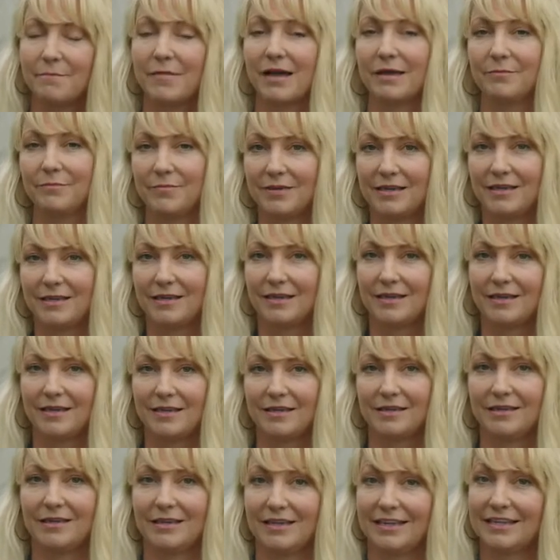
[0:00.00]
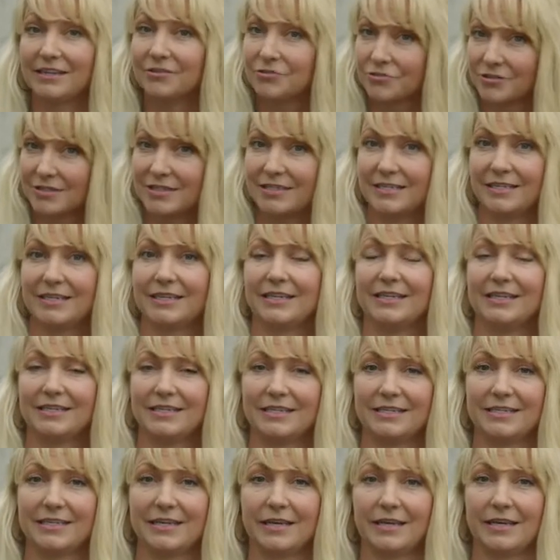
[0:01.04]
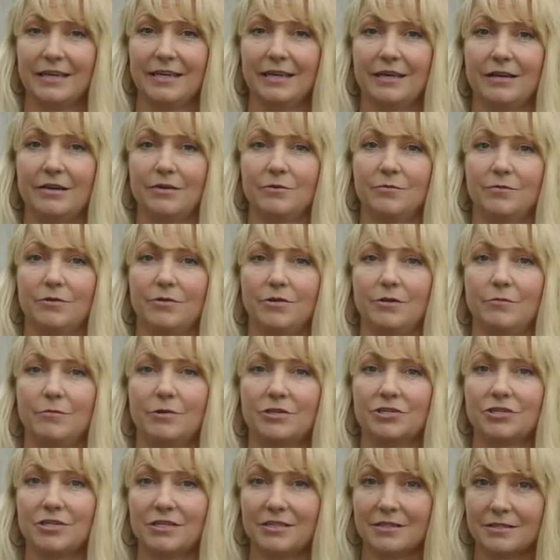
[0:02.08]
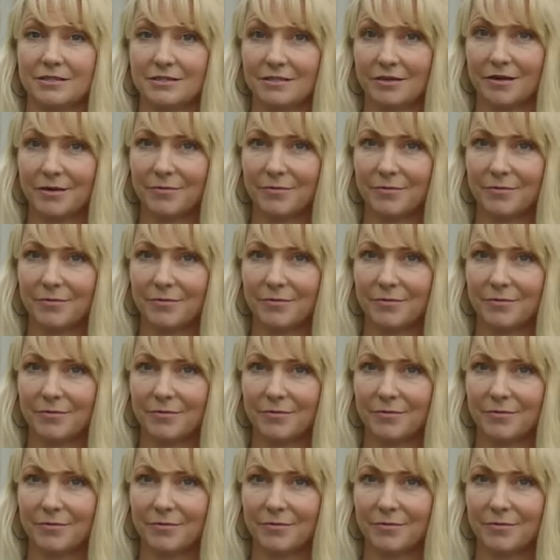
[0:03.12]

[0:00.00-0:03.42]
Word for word: might be interested in taking a role at Washington's